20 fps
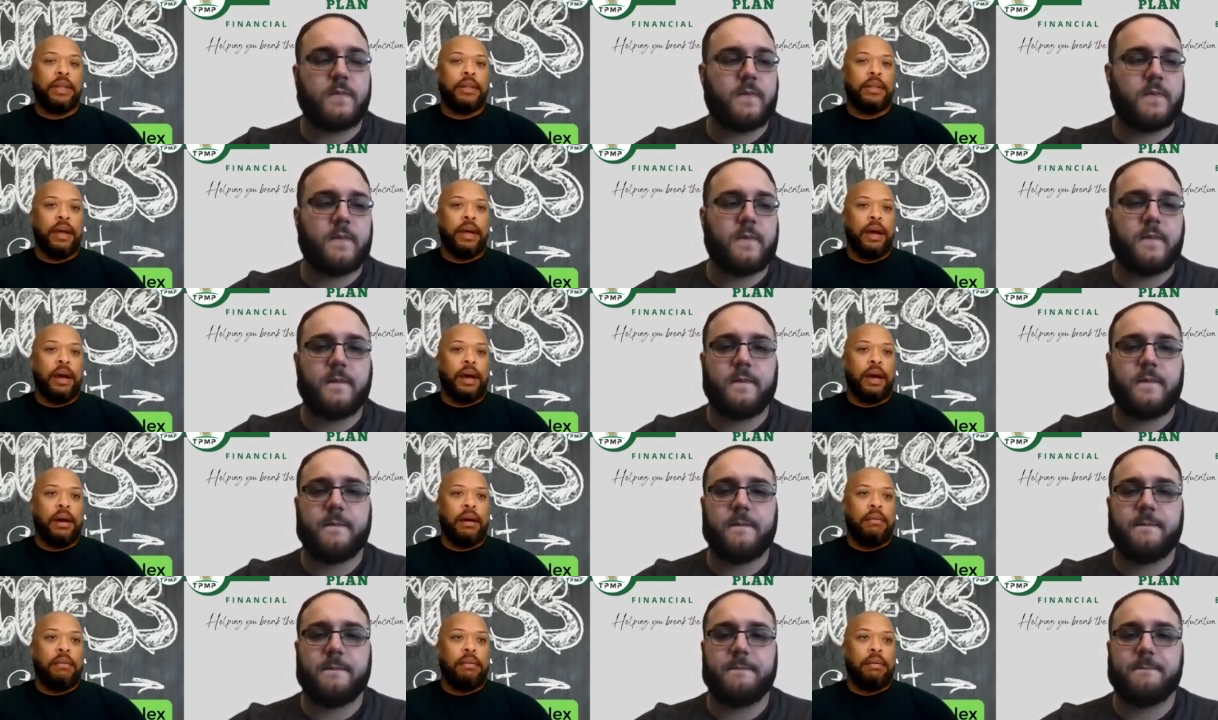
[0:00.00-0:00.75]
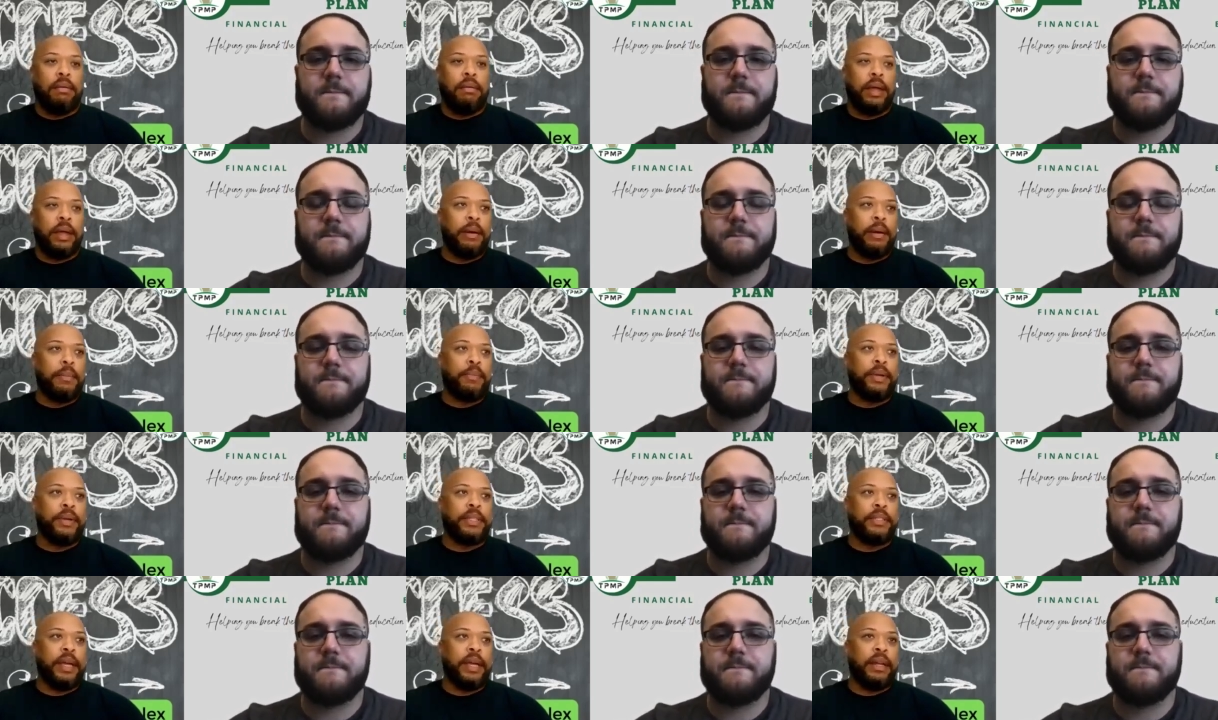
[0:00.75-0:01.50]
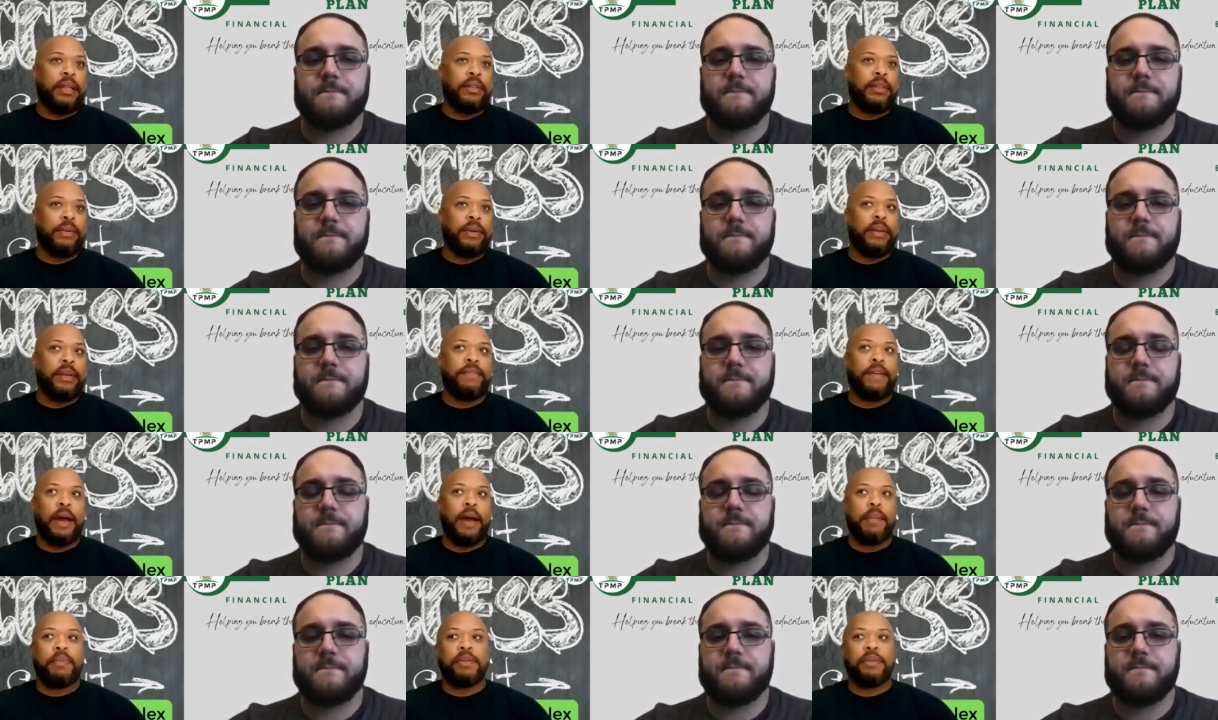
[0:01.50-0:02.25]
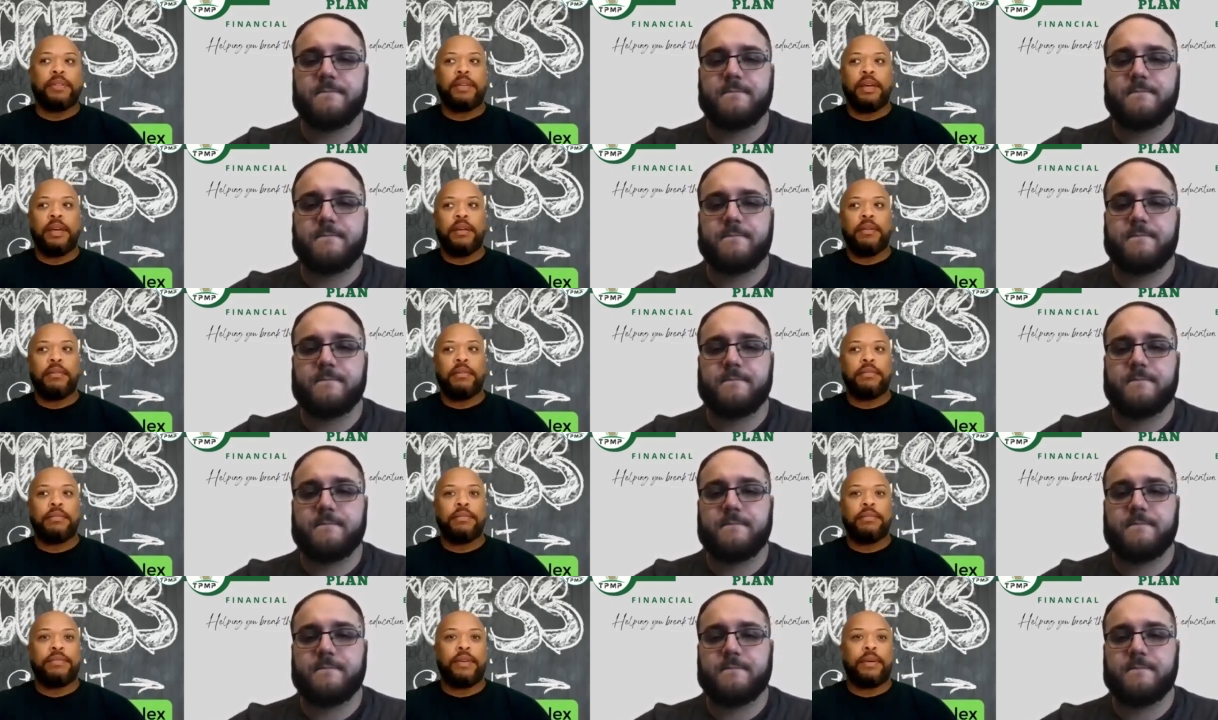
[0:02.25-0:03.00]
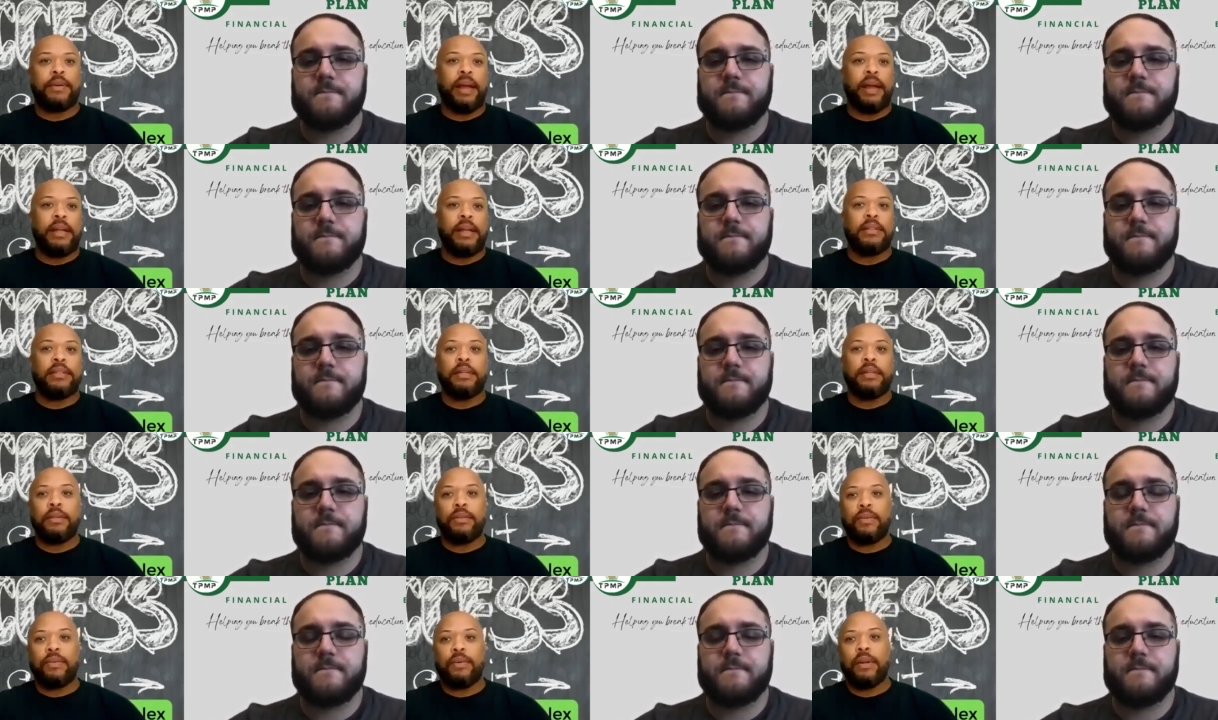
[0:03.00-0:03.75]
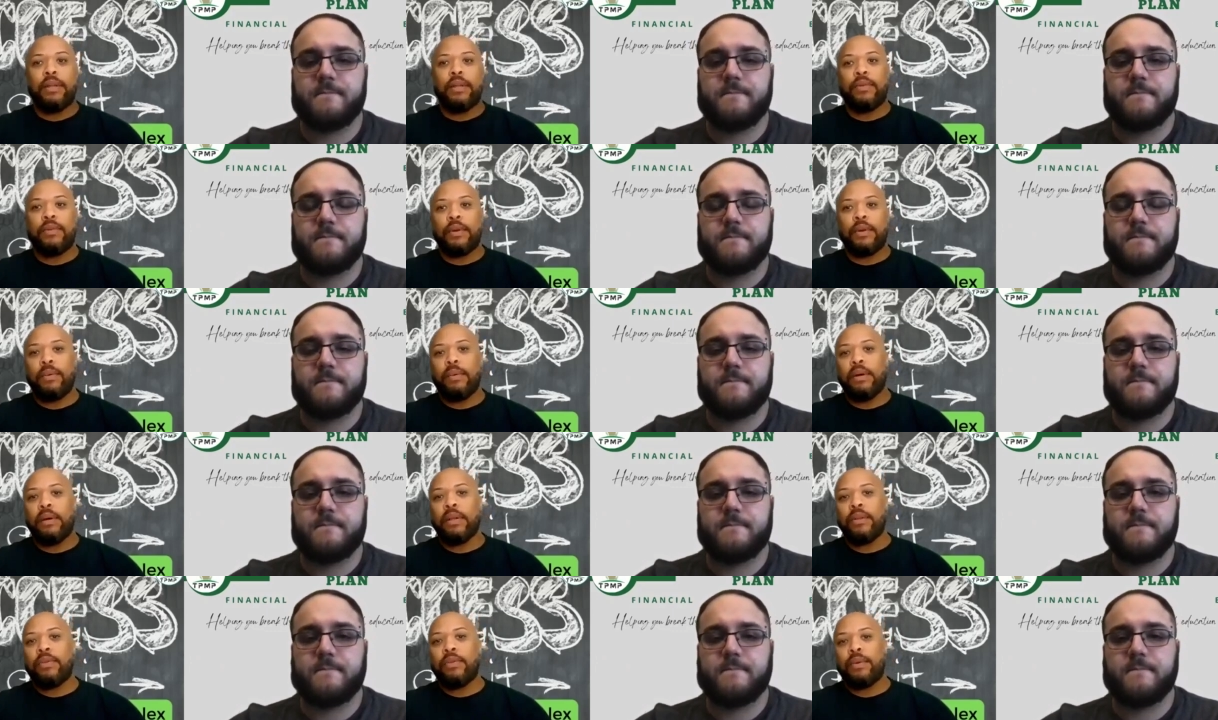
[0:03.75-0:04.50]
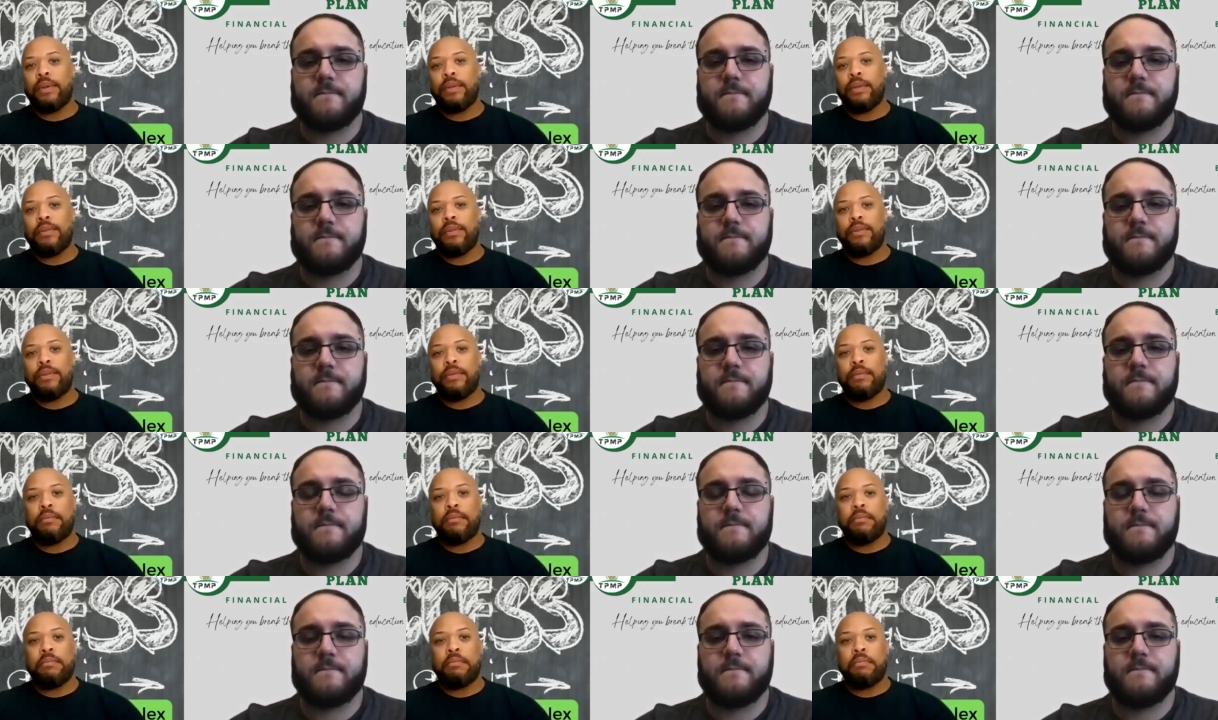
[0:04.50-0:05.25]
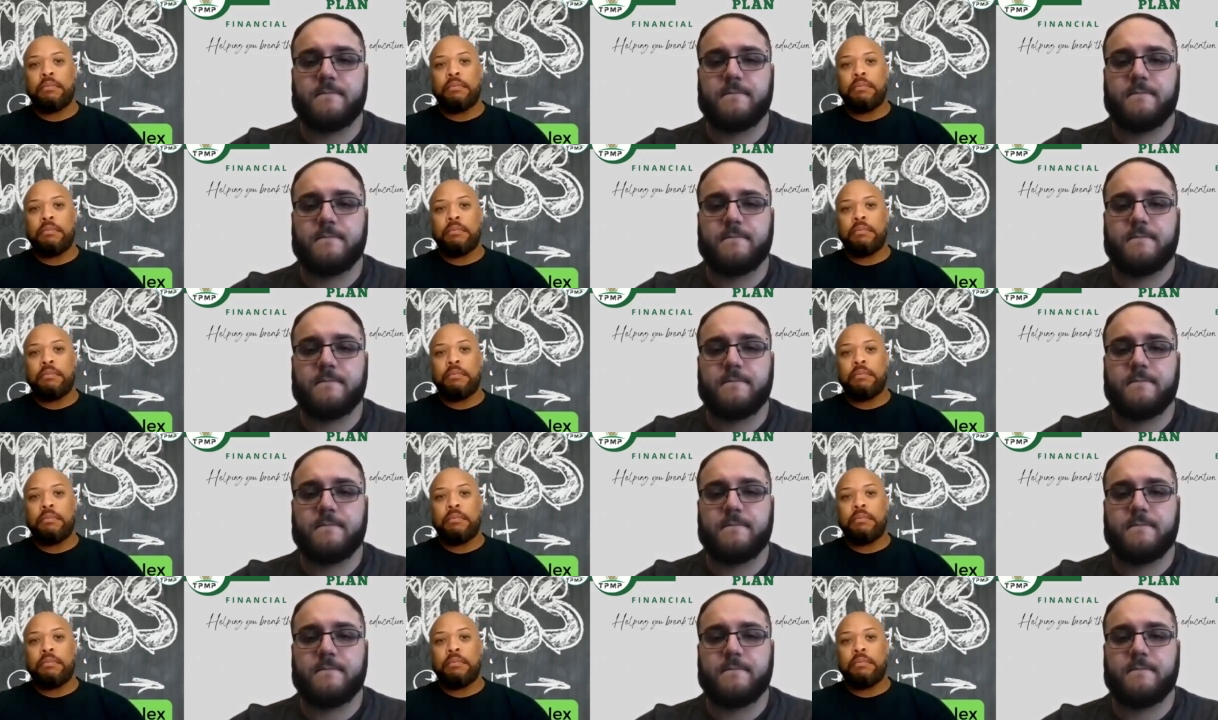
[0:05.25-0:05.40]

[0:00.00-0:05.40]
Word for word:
Speaker 1: with uh, it appreciated three to five percent from 19, 20, 21, 22.